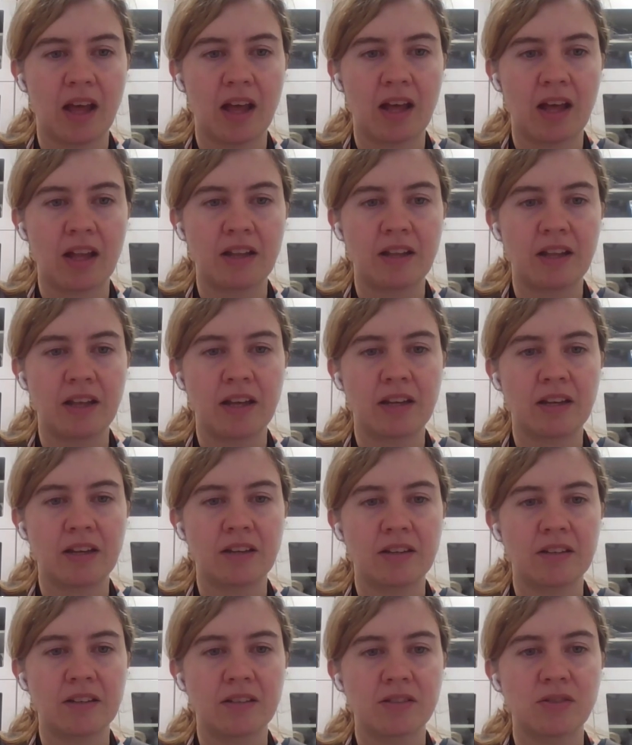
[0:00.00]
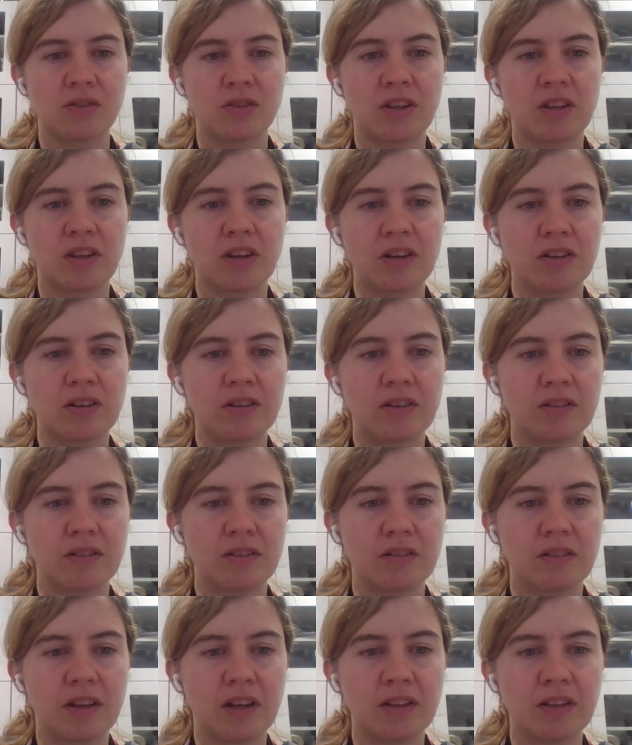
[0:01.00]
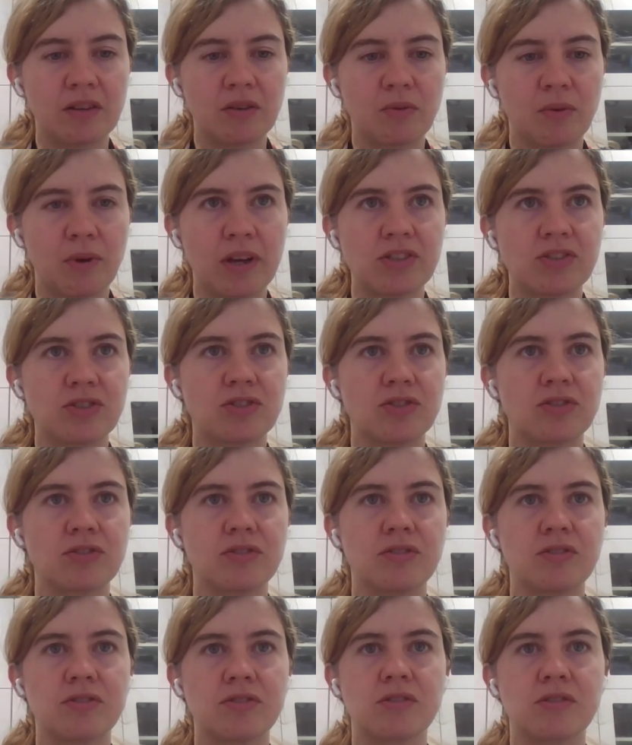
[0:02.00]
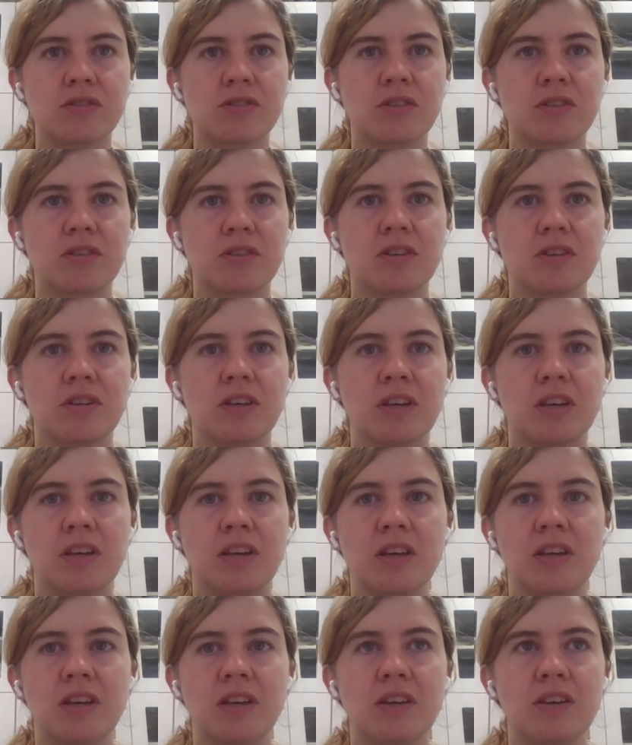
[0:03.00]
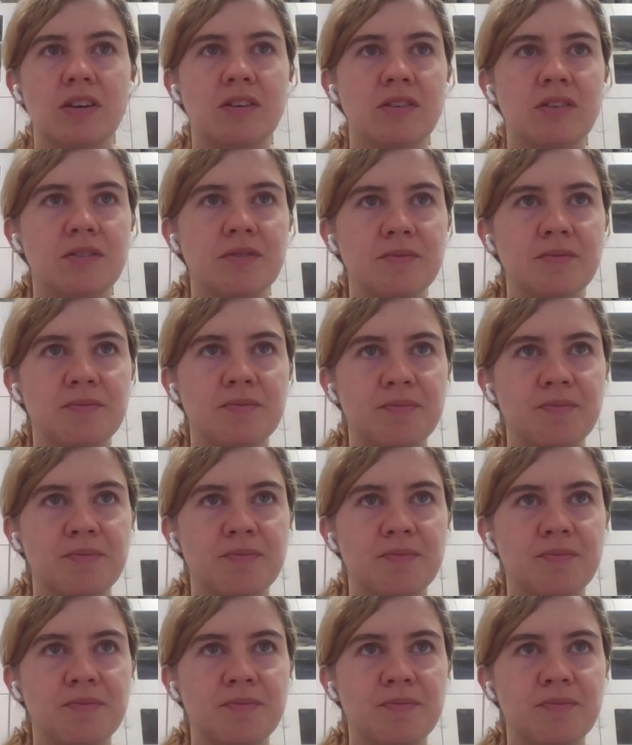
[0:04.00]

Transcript: And then, so there are other questions here.